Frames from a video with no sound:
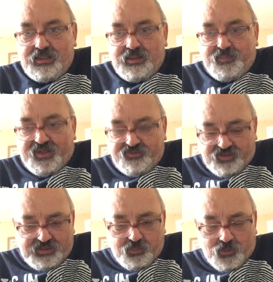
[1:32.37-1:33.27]
But I'll tell
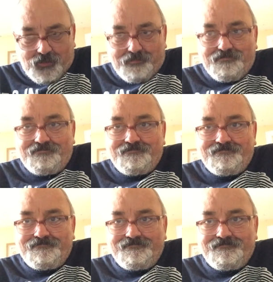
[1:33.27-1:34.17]
you what,
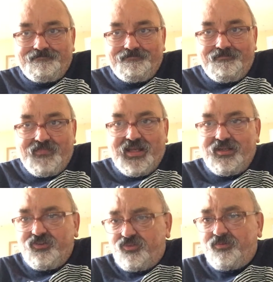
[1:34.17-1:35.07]
and
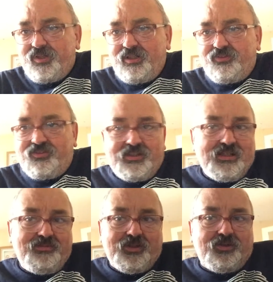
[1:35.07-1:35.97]
it's really
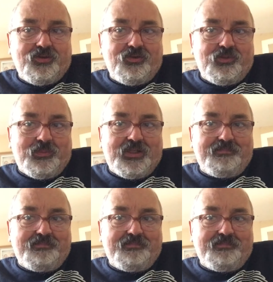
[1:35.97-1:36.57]
significant to me,